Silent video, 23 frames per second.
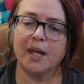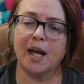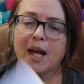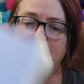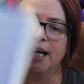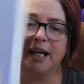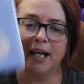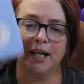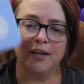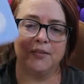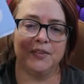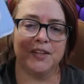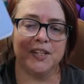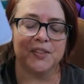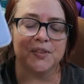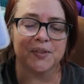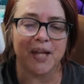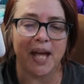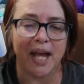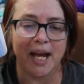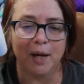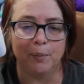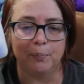Again,
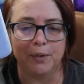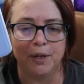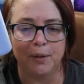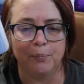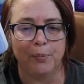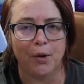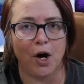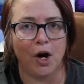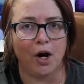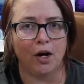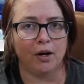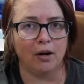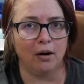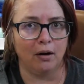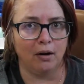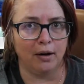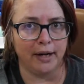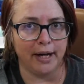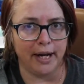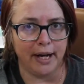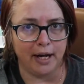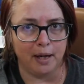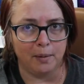these can be bought
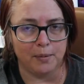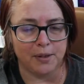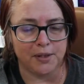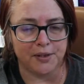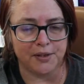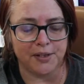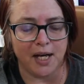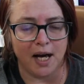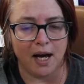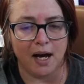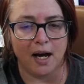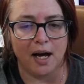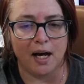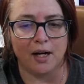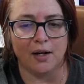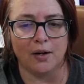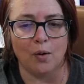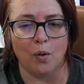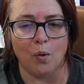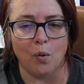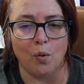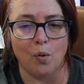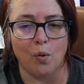on
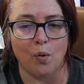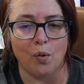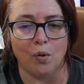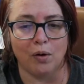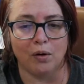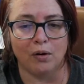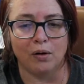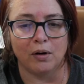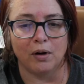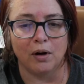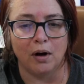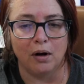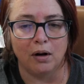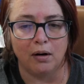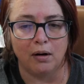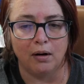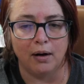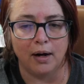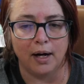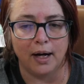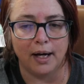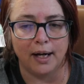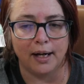Amazon or
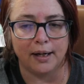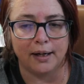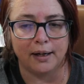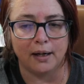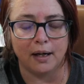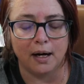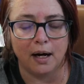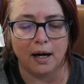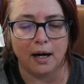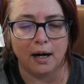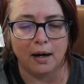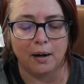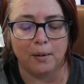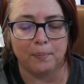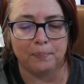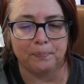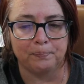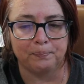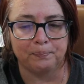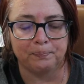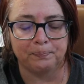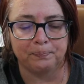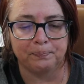on
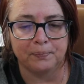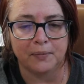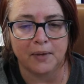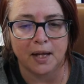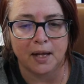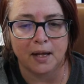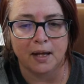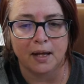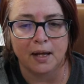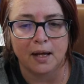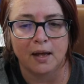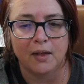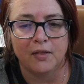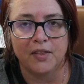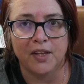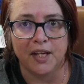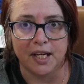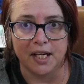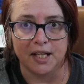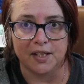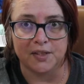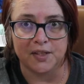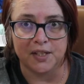
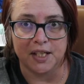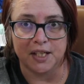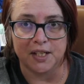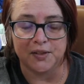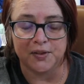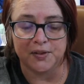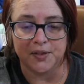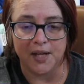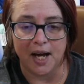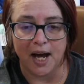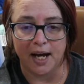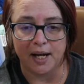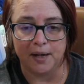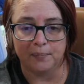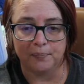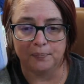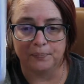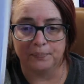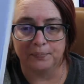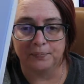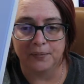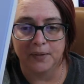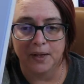the Knit Denise site.
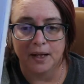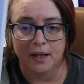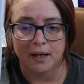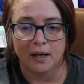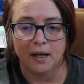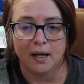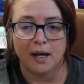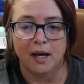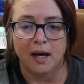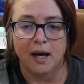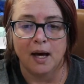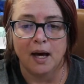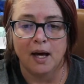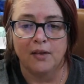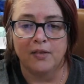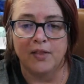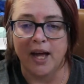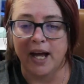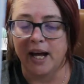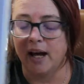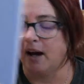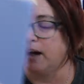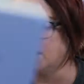
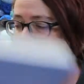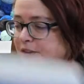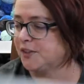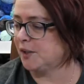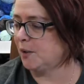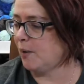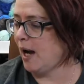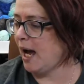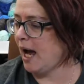They also